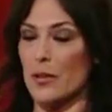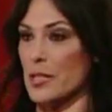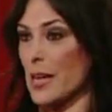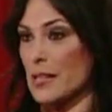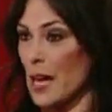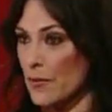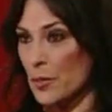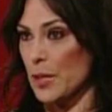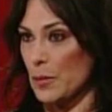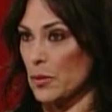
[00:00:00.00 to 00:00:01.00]
chase
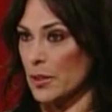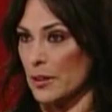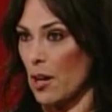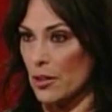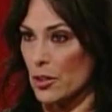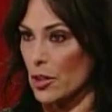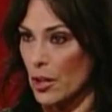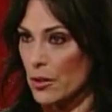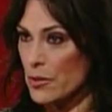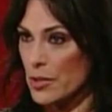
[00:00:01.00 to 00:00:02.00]
after people in odd
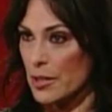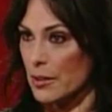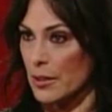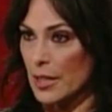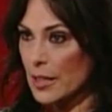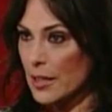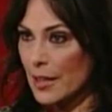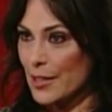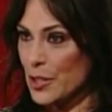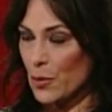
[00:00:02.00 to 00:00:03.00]
clothes and
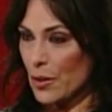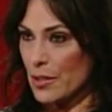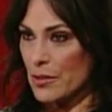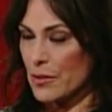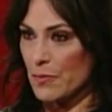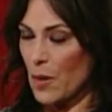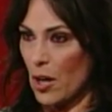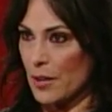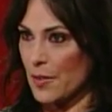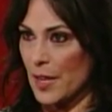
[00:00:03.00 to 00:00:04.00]
do all these
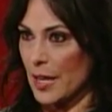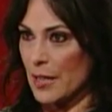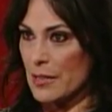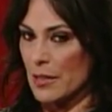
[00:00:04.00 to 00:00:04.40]
odd things.